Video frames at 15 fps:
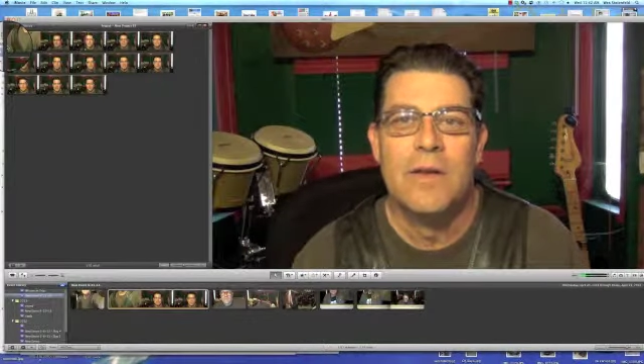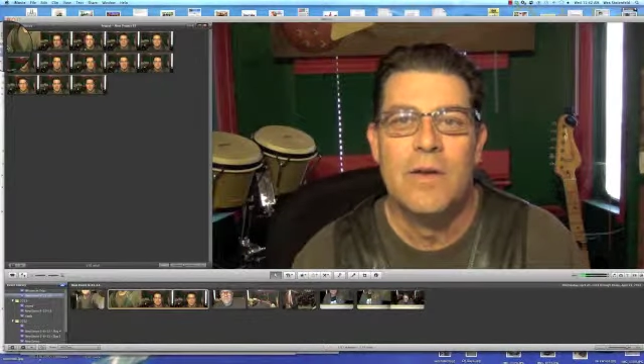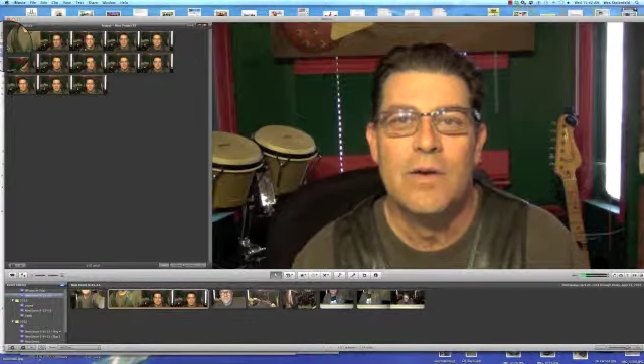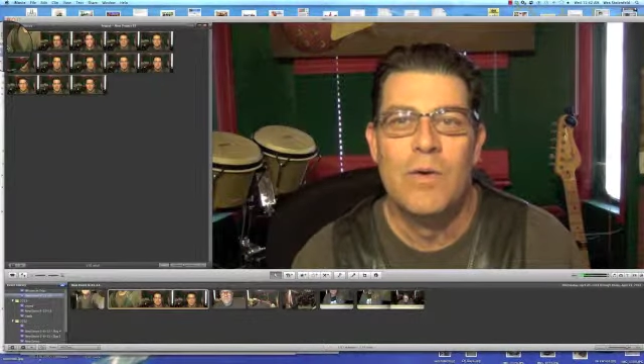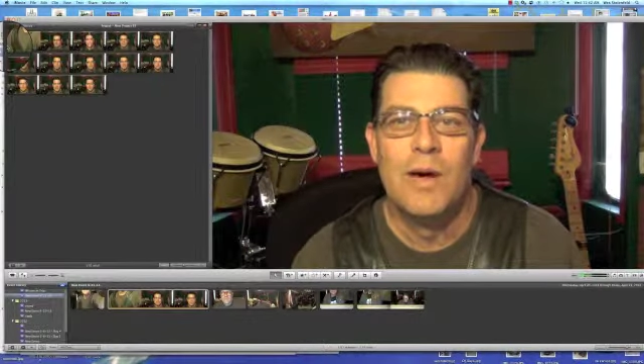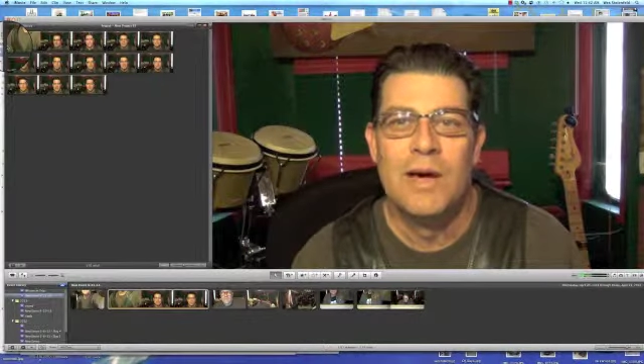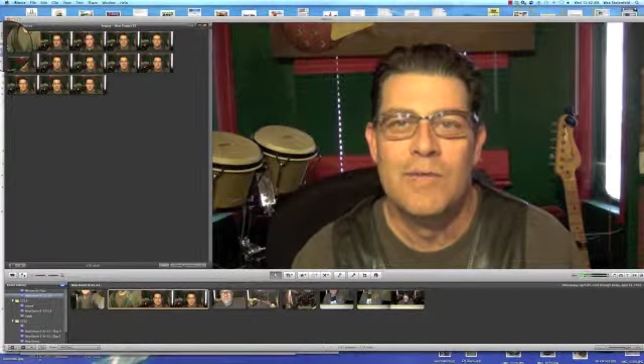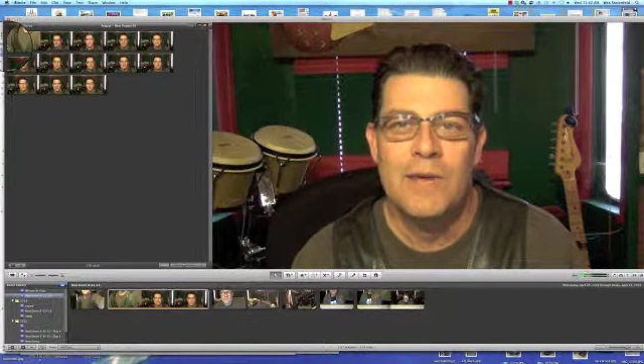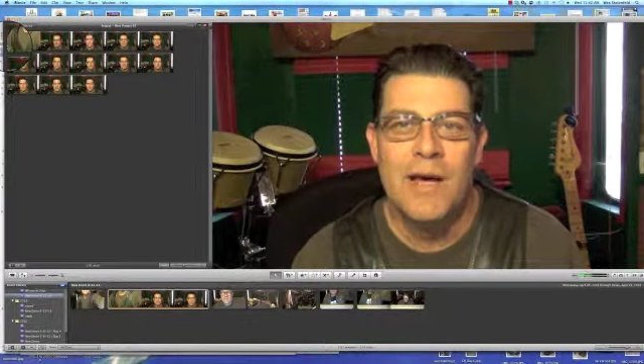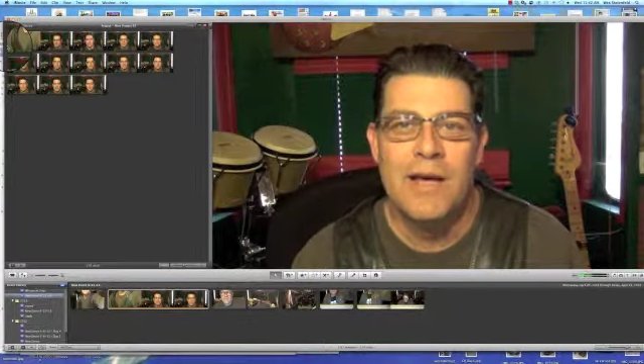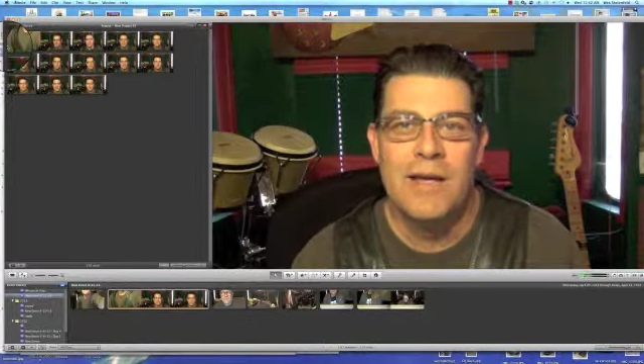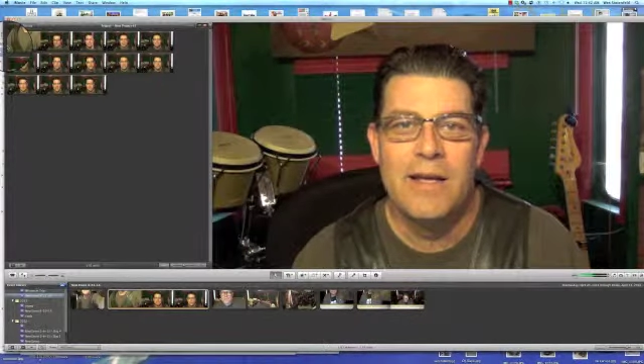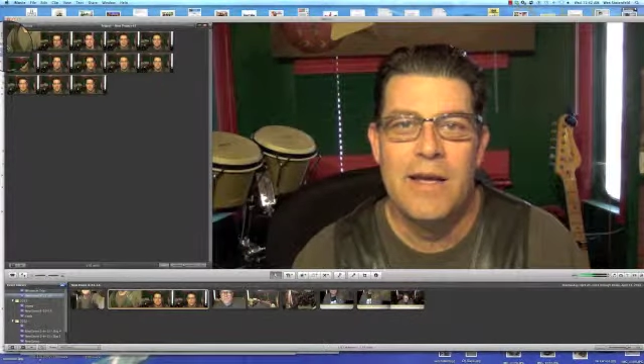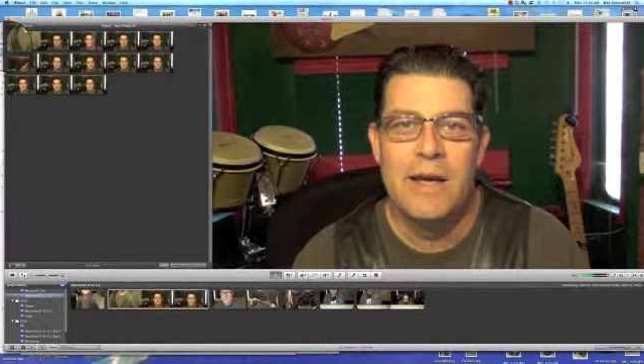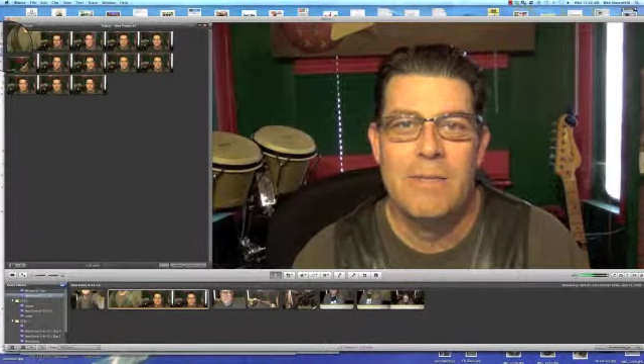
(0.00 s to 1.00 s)
who I've
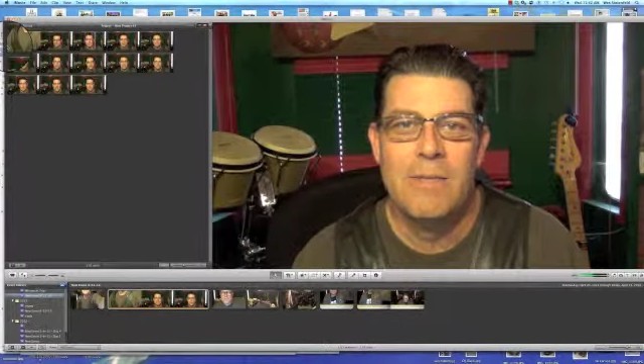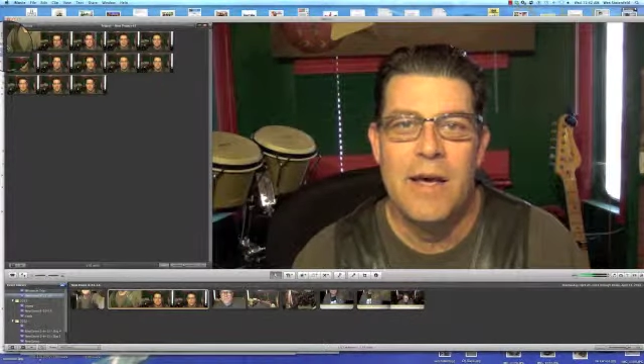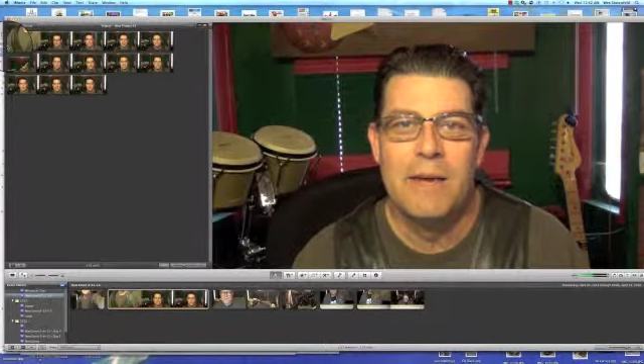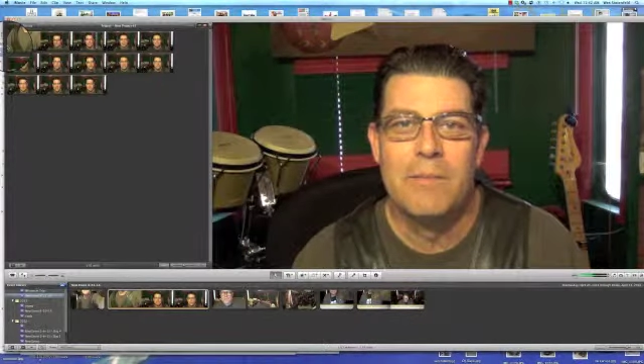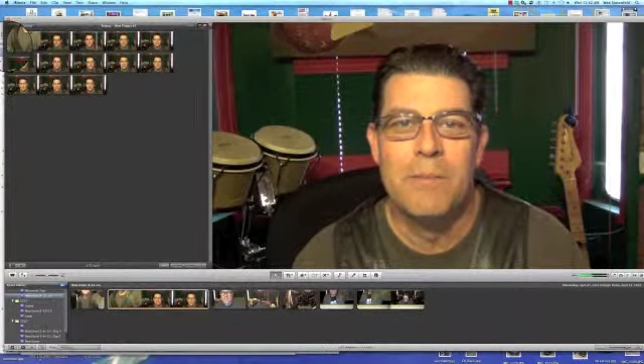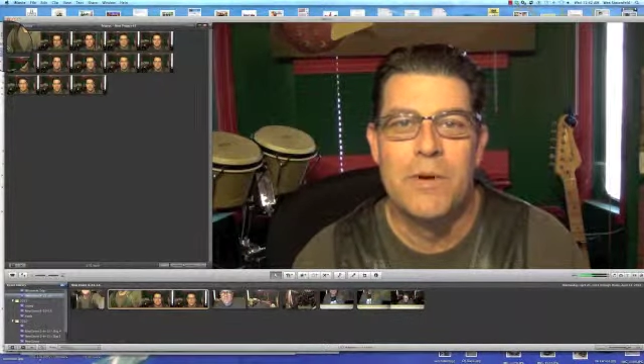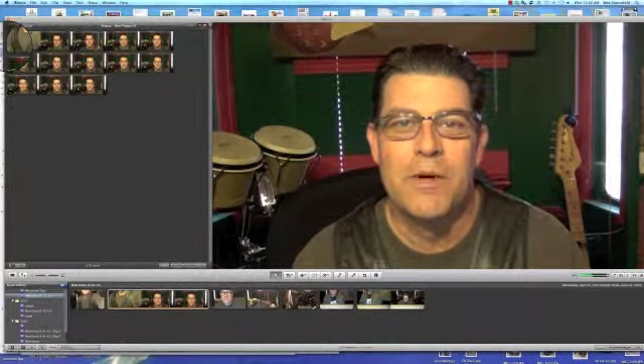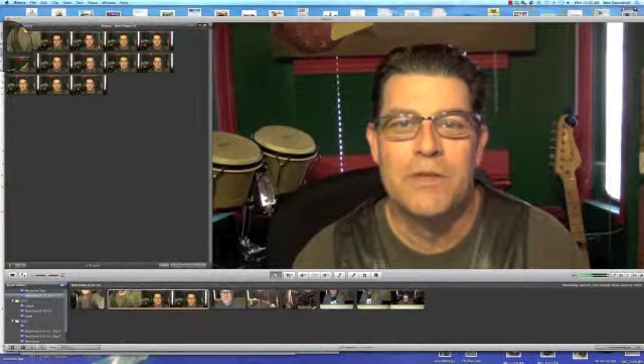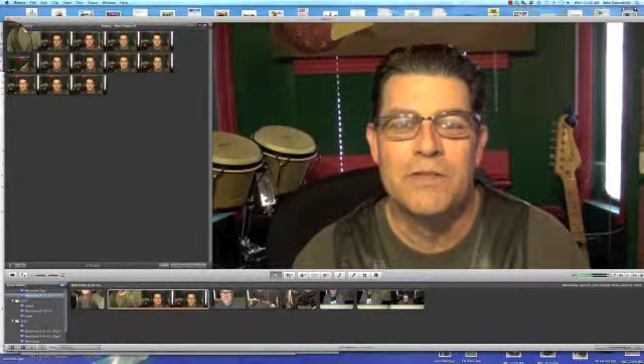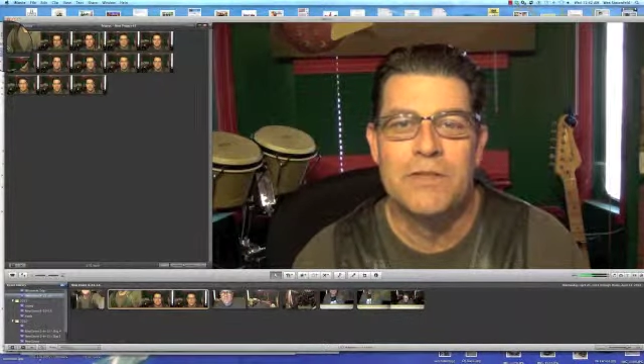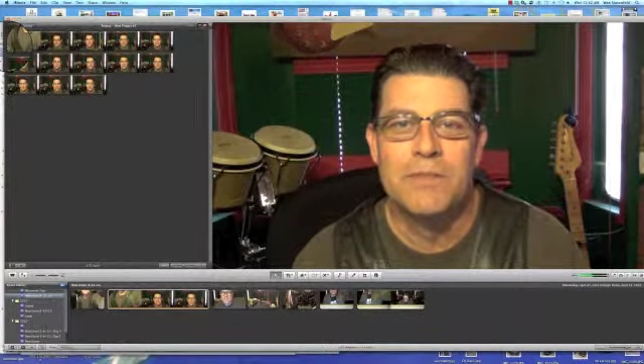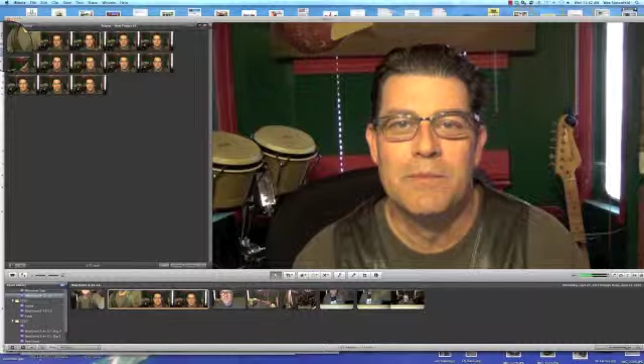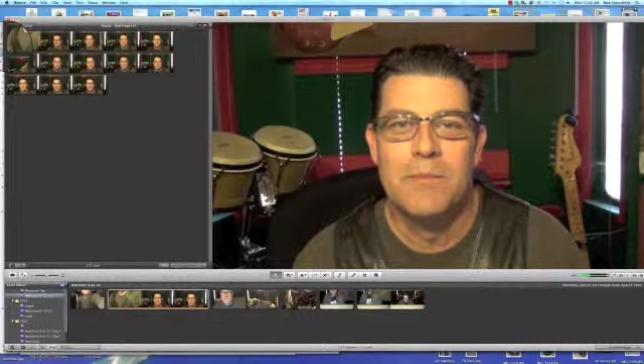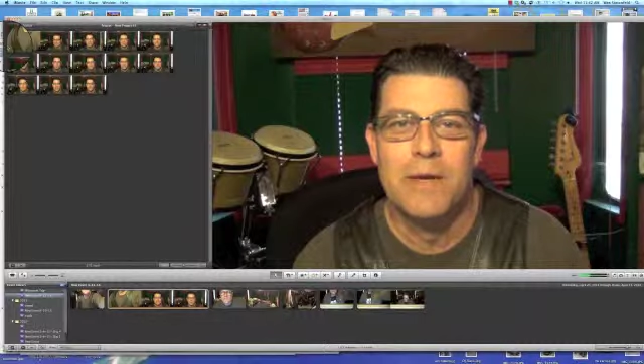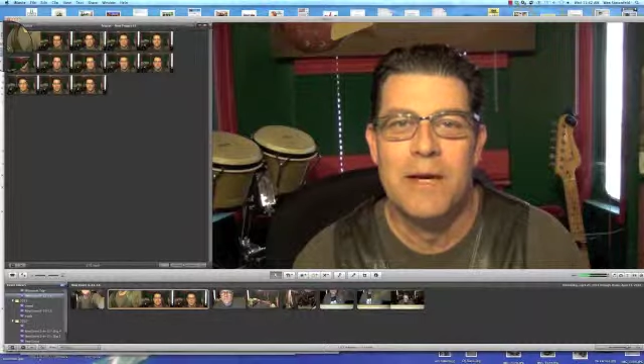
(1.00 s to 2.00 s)
not yet met in
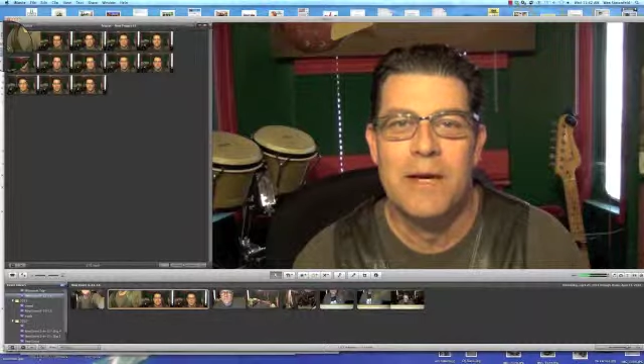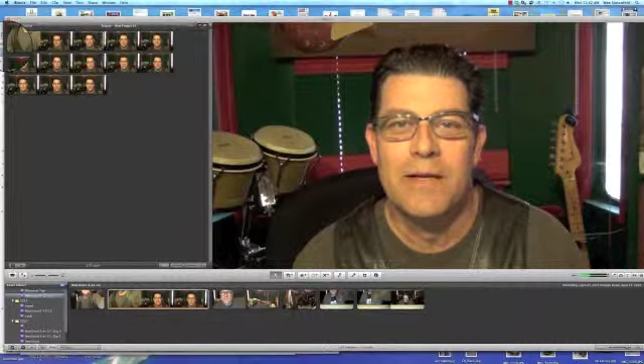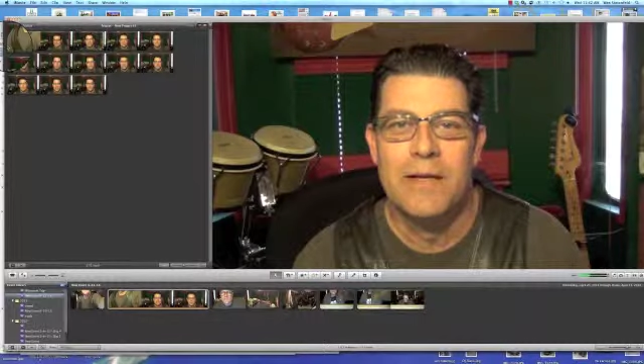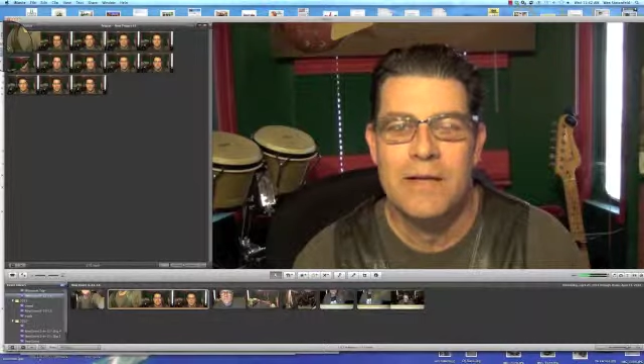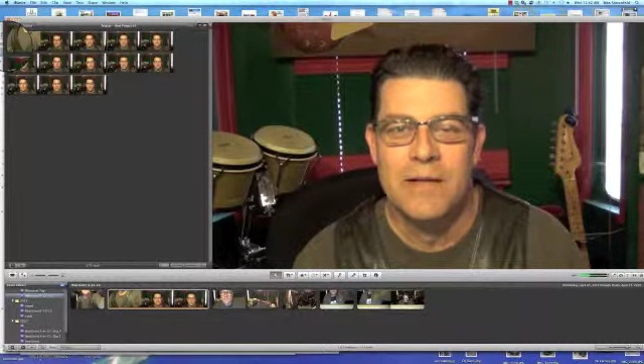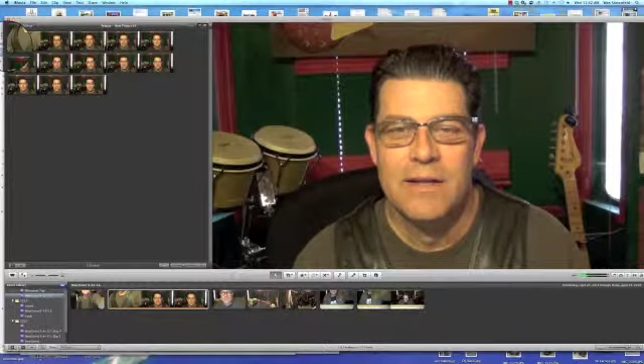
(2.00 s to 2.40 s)
person, but